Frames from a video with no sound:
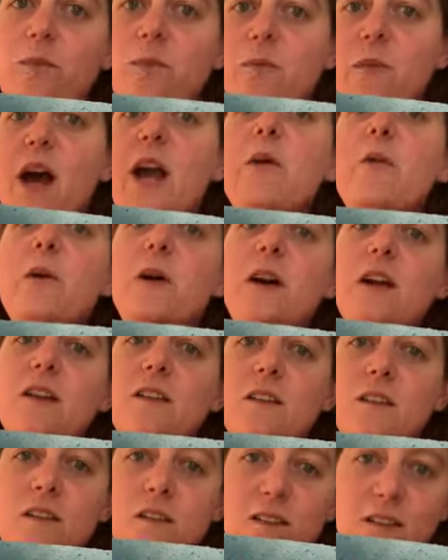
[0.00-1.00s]
my work
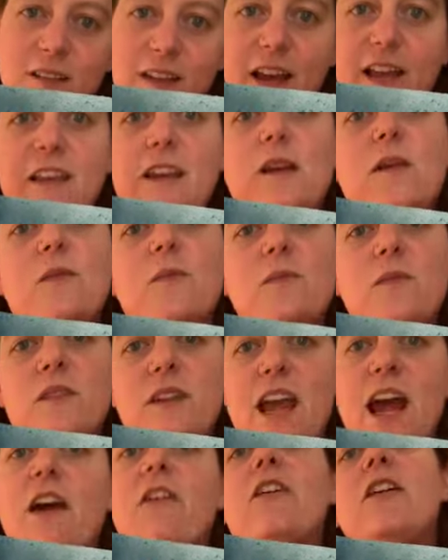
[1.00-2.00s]
is telling a
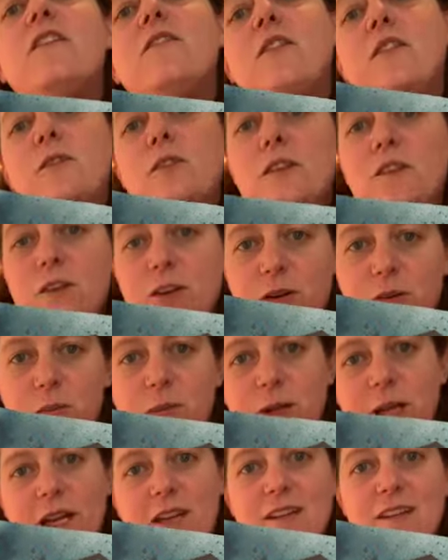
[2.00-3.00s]
narrative of a certain
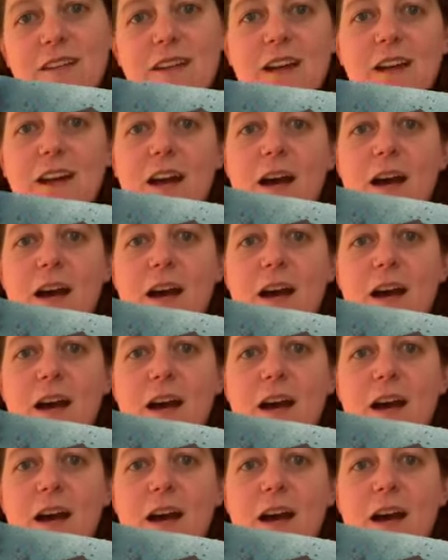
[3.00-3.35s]
place